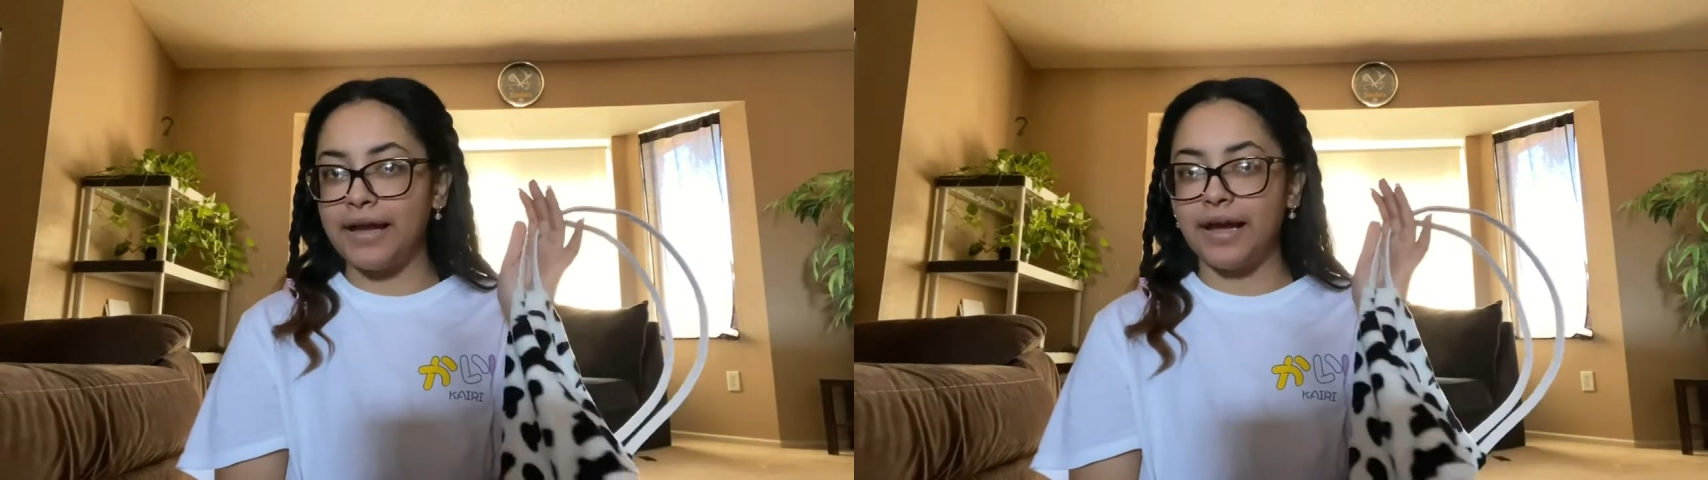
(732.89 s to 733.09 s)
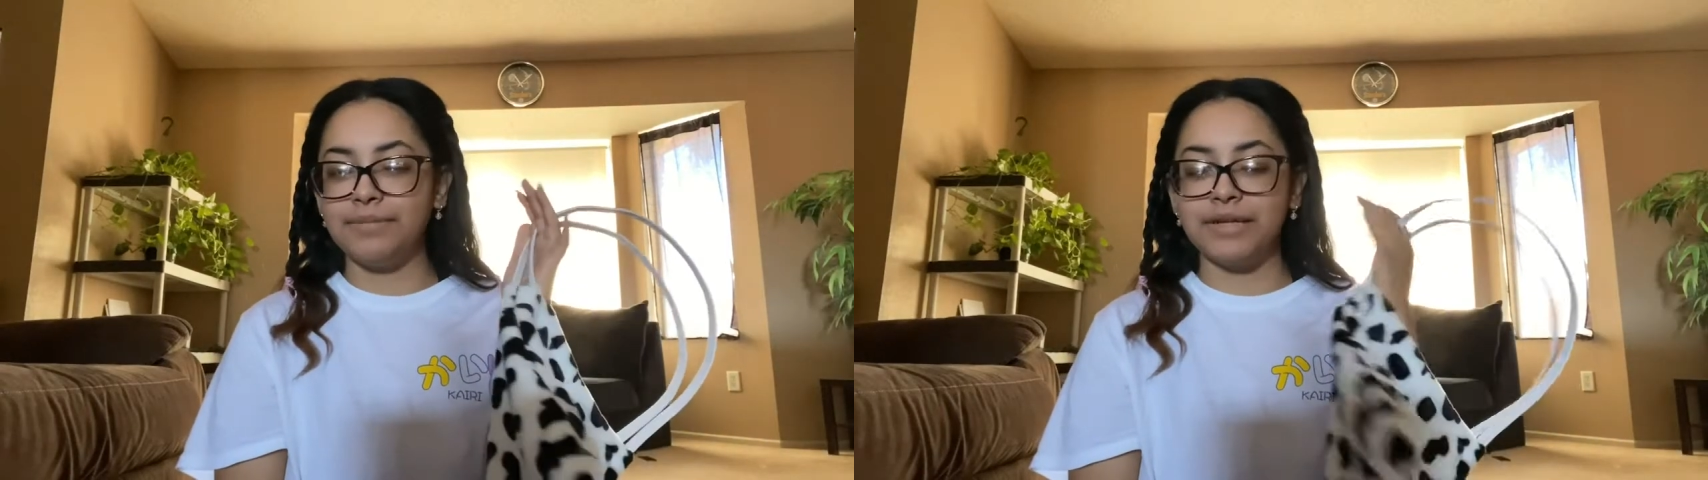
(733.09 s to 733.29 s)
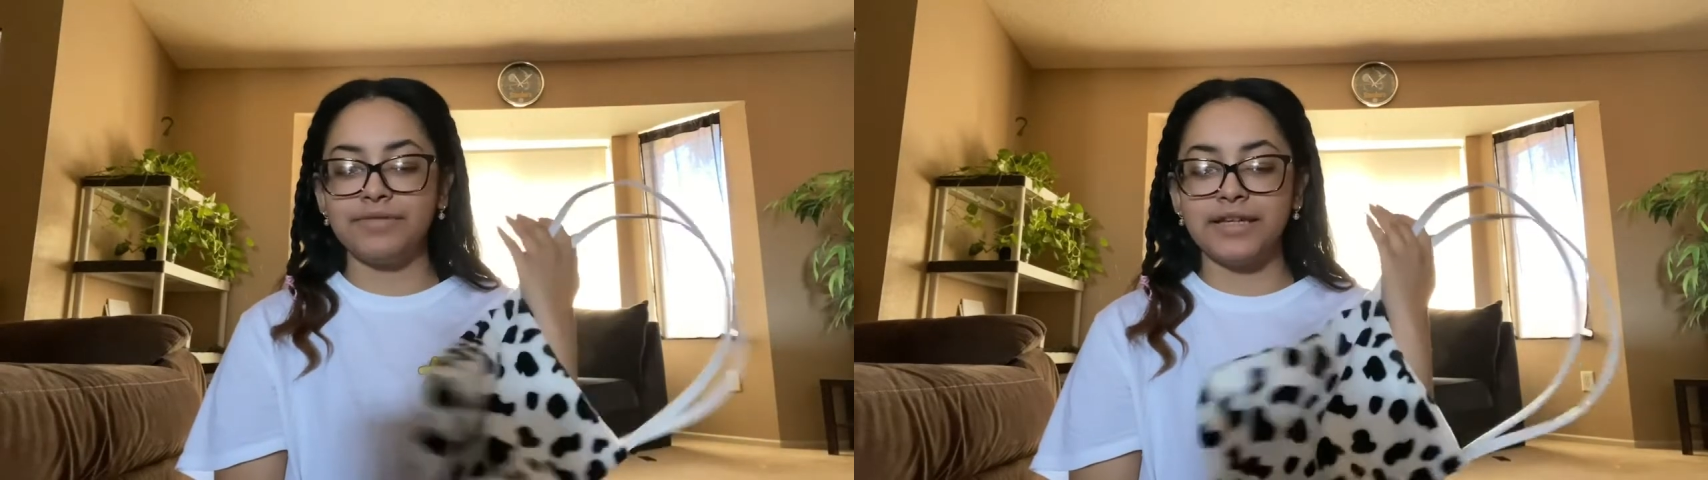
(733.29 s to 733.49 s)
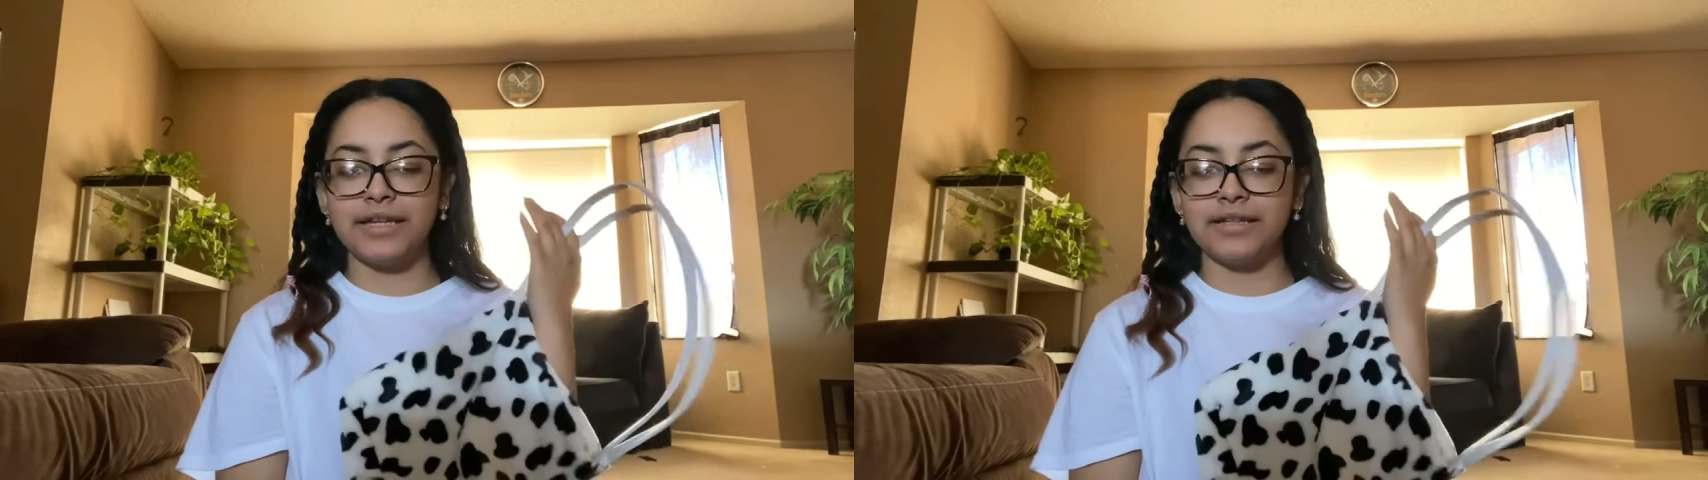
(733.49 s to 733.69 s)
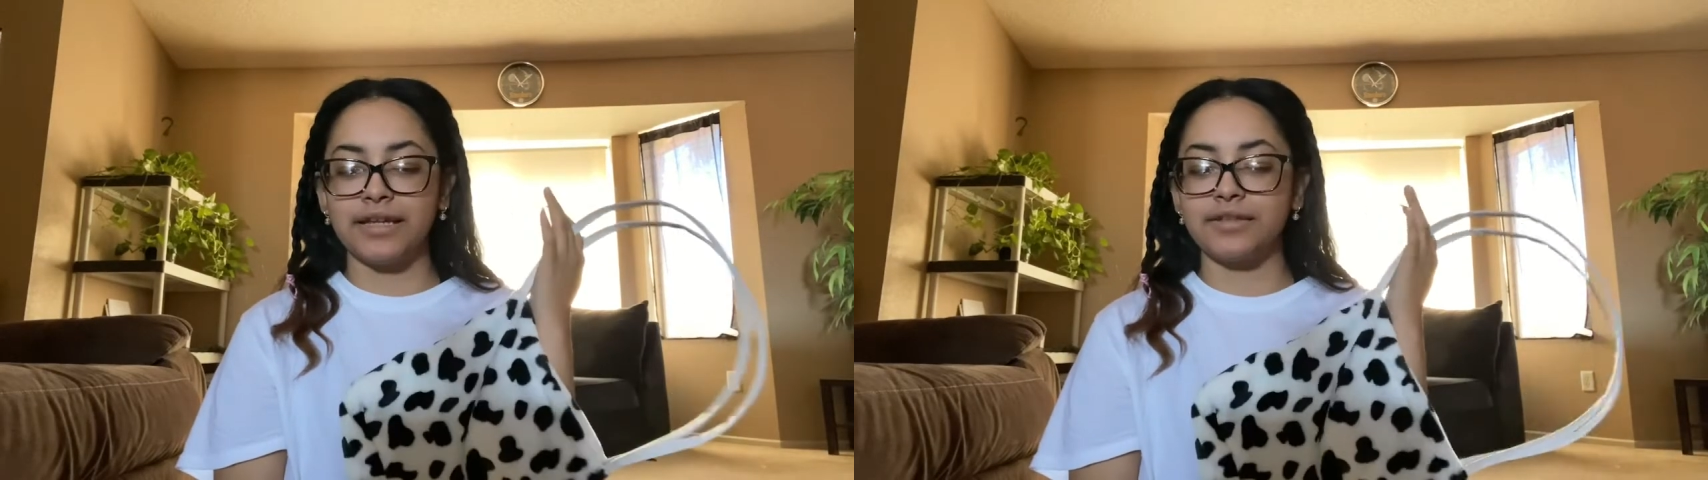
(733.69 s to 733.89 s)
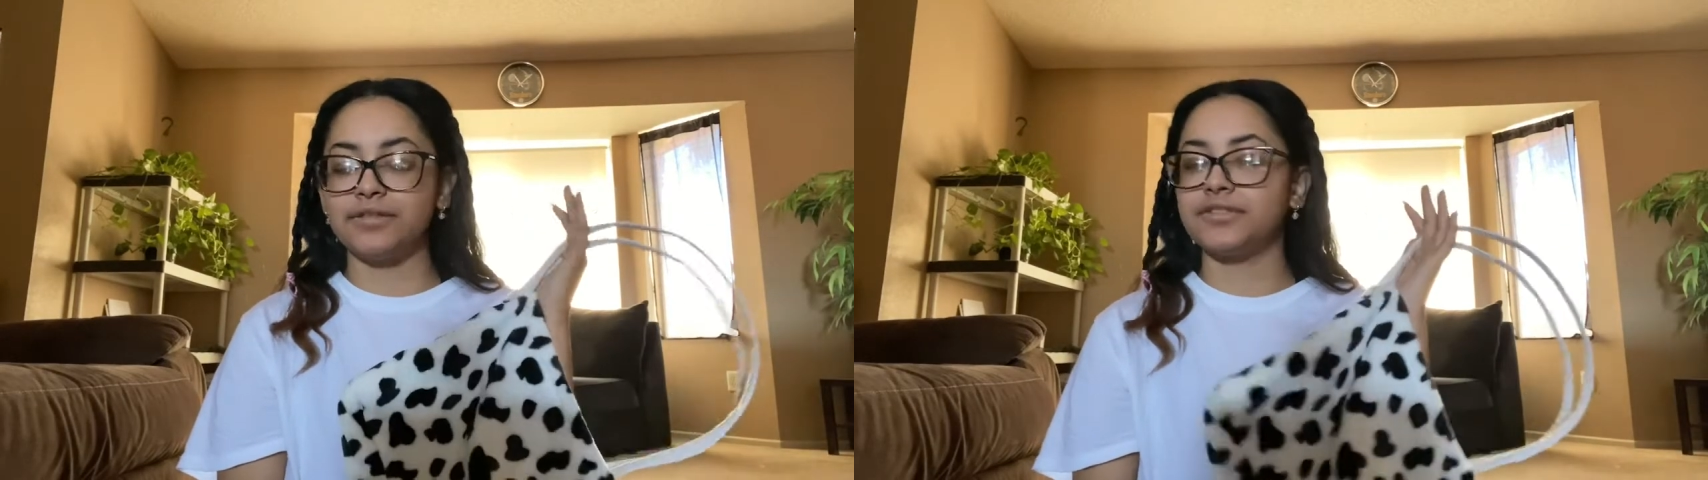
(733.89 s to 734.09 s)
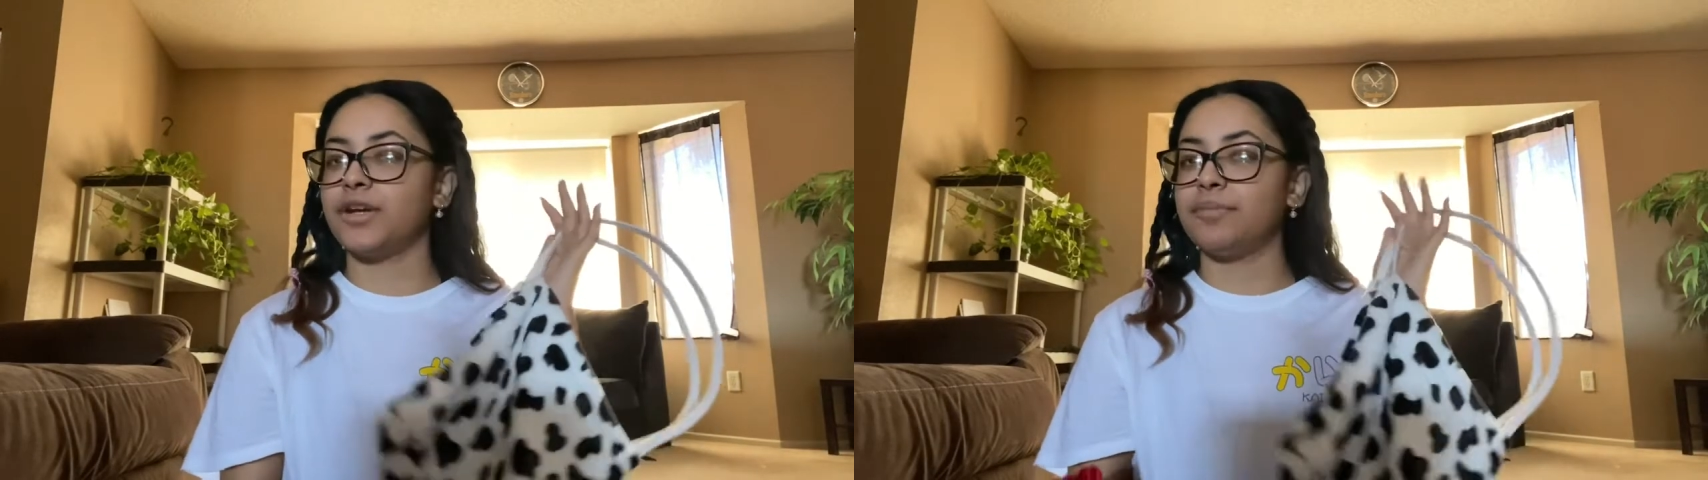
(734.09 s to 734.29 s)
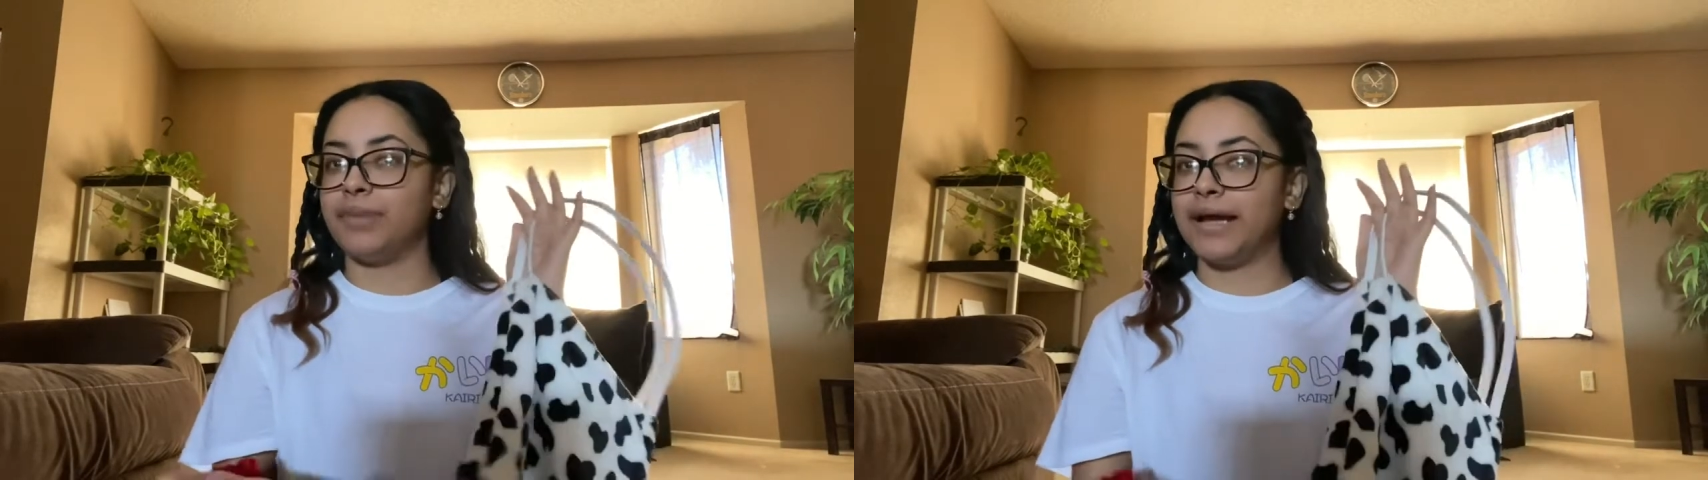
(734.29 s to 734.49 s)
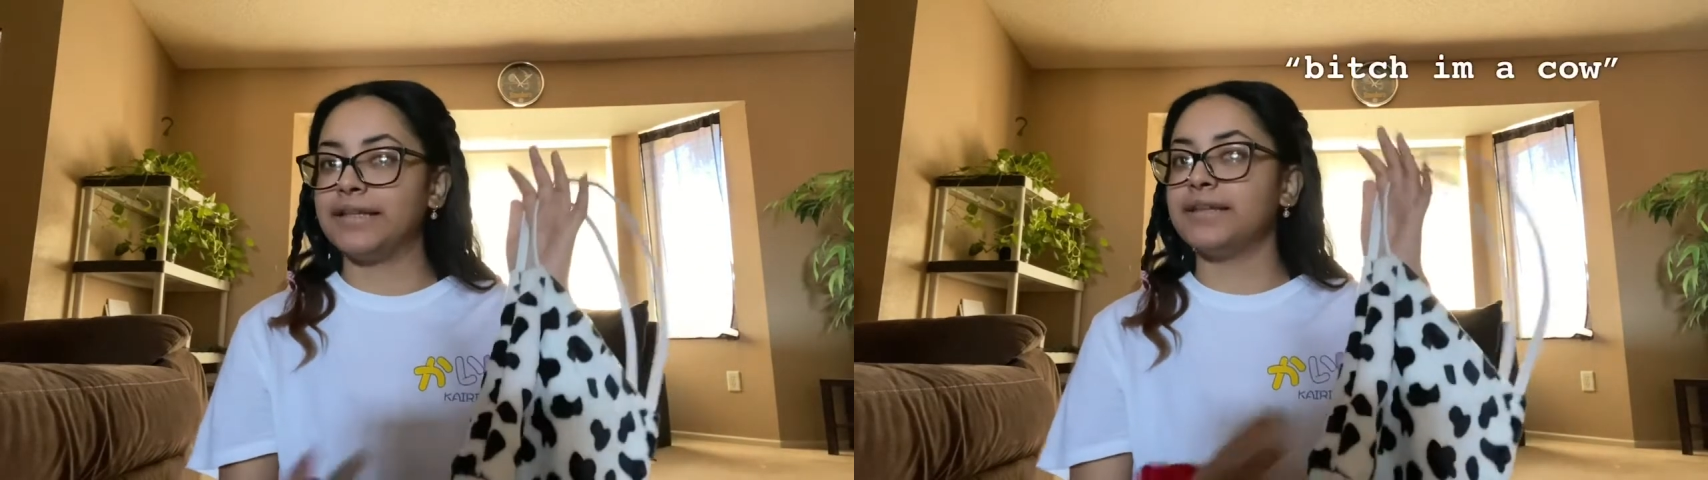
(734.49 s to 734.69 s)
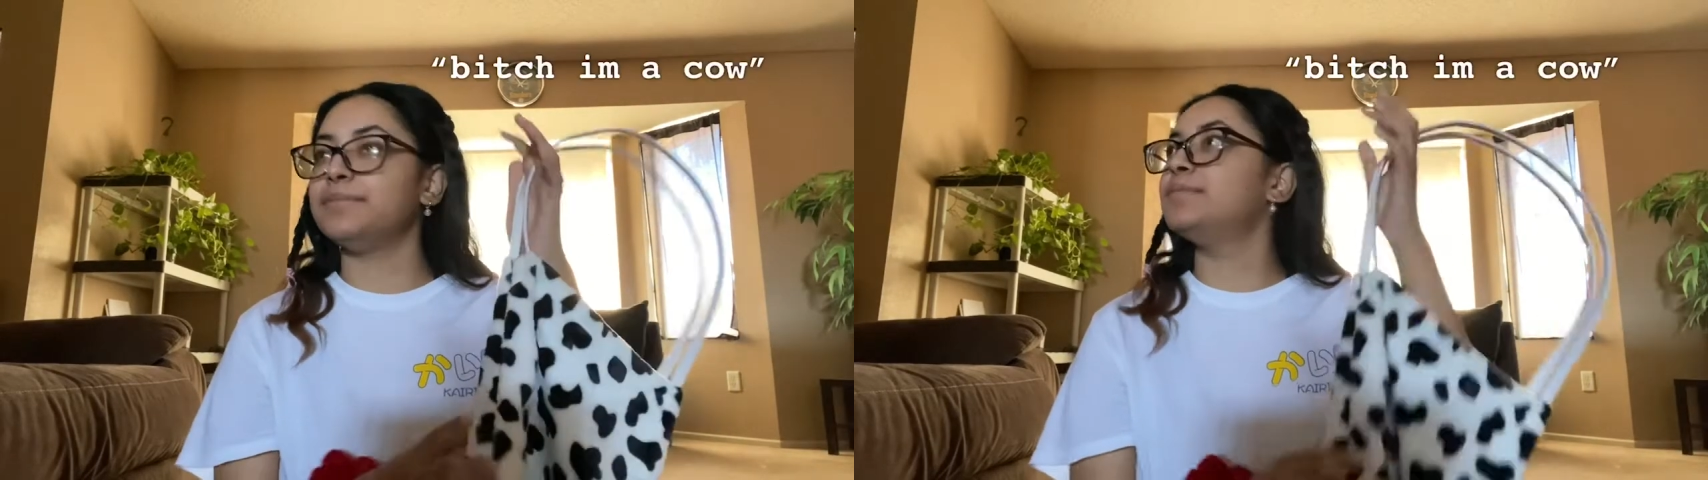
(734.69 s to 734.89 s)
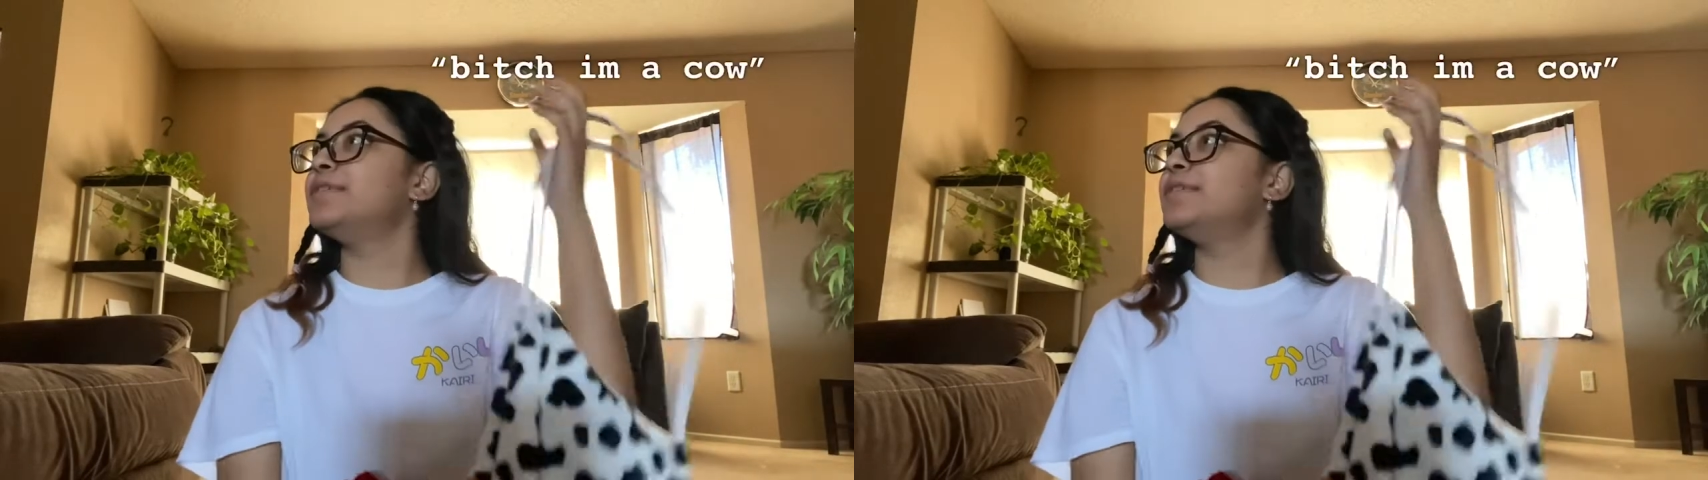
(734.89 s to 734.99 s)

I'm definitely gonna like start buying them.